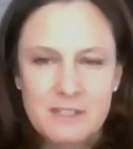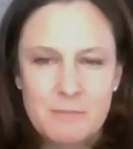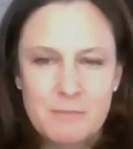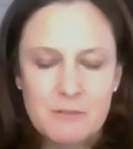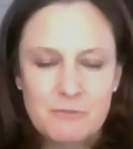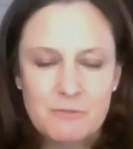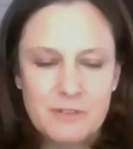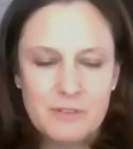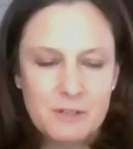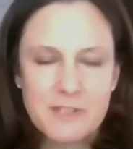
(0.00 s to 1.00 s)
amount of
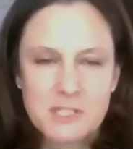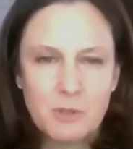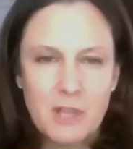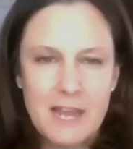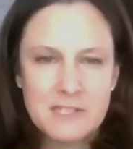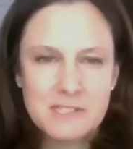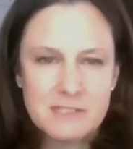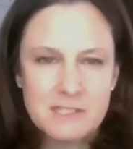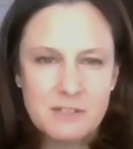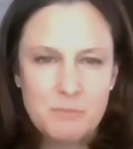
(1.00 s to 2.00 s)
investable assets that
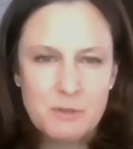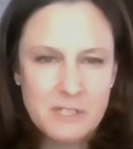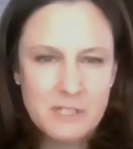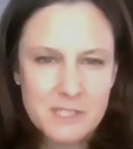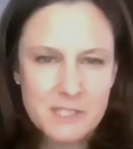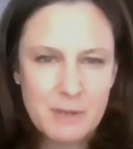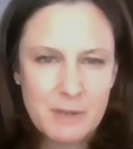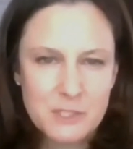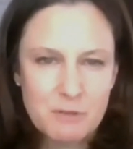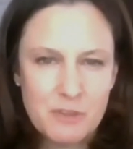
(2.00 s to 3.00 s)
have moved into this
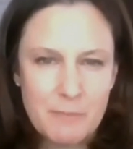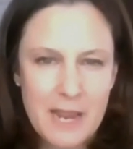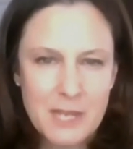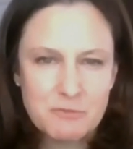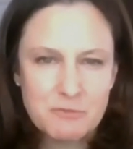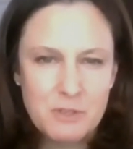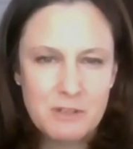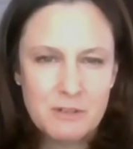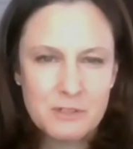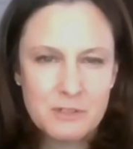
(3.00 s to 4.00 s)
space over the past few
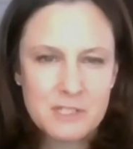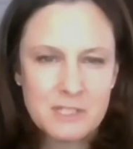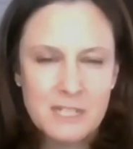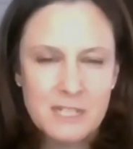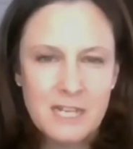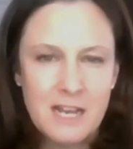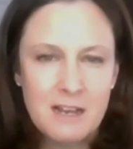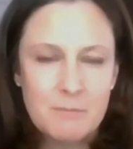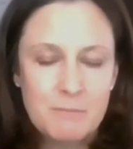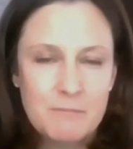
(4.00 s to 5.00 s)
years,
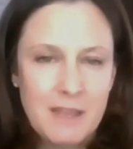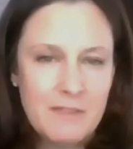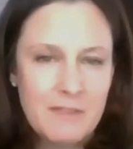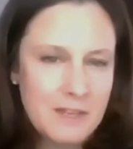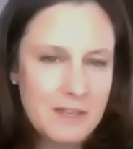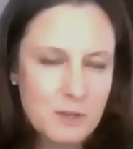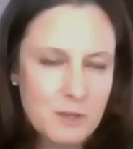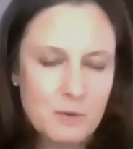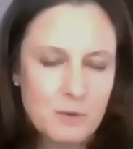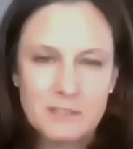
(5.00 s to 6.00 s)
and then
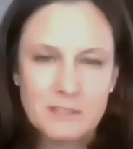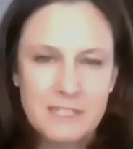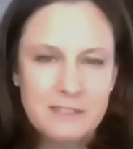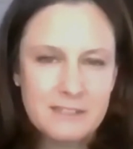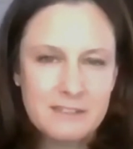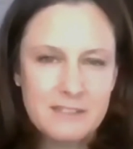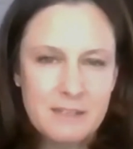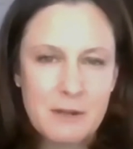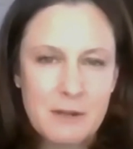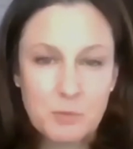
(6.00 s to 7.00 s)
accordingly the
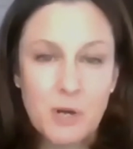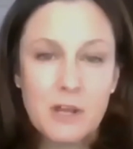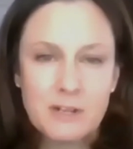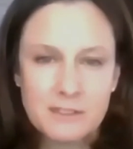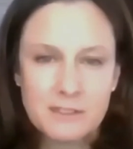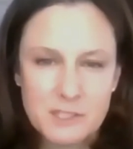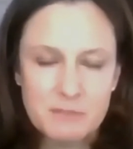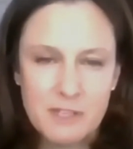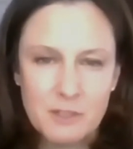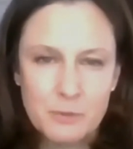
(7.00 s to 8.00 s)
amount of product that's
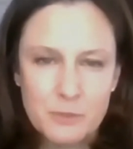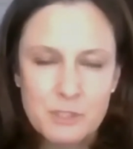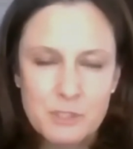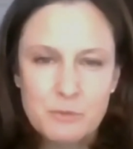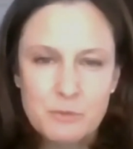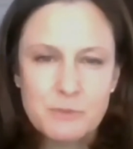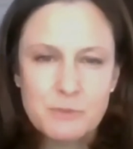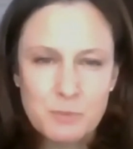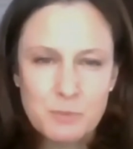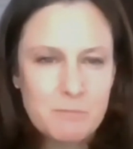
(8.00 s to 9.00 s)
available. So it's
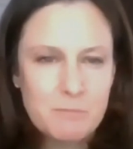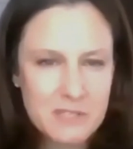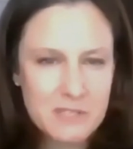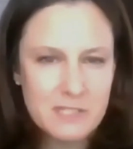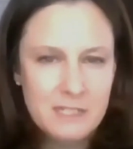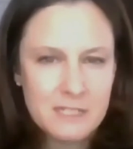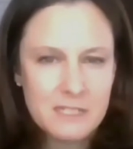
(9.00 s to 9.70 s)
pretty busy.